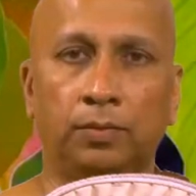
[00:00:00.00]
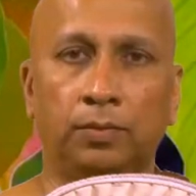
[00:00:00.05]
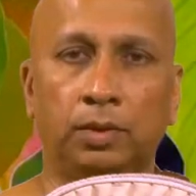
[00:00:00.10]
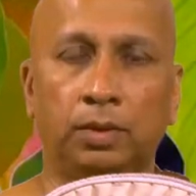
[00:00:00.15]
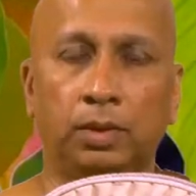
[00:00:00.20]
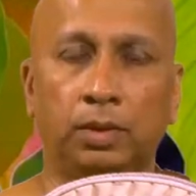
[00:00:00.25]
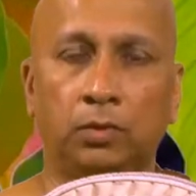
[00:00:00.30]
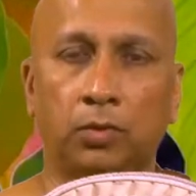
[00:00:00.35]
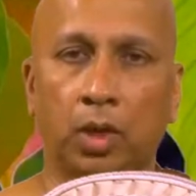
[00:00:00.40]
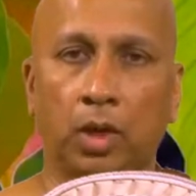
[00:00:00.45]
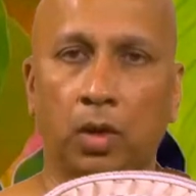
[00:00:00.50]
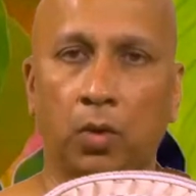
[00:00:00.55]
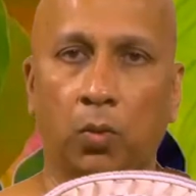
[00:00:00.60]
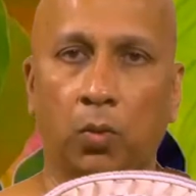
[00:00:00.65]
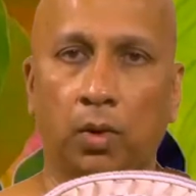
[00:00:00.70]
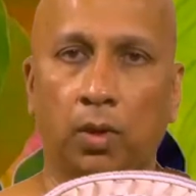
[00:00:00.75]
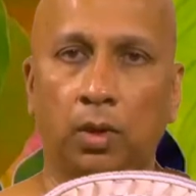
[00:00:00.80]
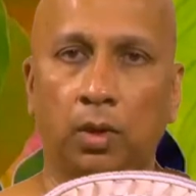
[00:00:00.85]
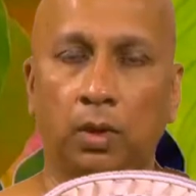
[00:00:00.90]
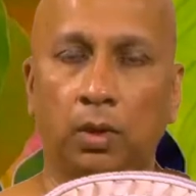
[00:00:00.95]
We need to
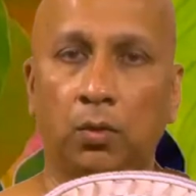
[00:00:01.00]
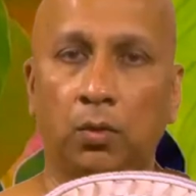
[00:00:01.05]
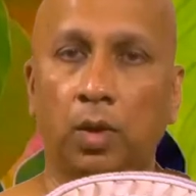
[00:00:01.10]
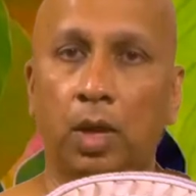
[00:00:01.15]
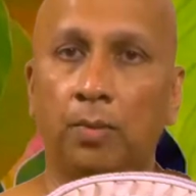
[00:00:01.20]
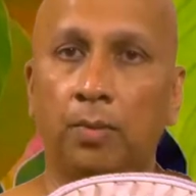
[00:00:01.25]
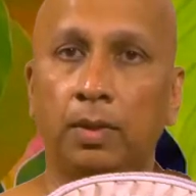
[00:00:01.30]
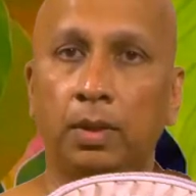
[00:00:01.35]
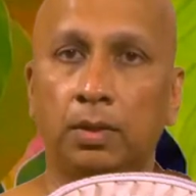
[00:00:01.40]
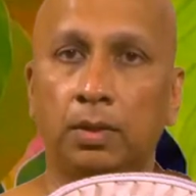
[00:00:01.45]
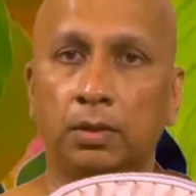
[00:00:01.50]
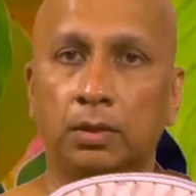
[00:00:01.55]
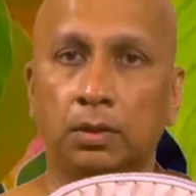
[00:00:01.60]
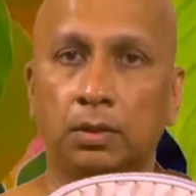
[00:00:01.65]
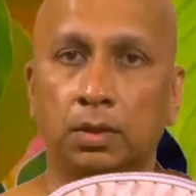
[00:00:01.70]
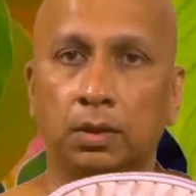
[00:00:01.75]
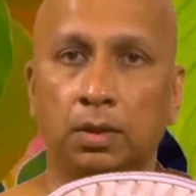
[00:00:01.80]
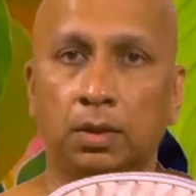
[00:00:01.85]
acquire new habits.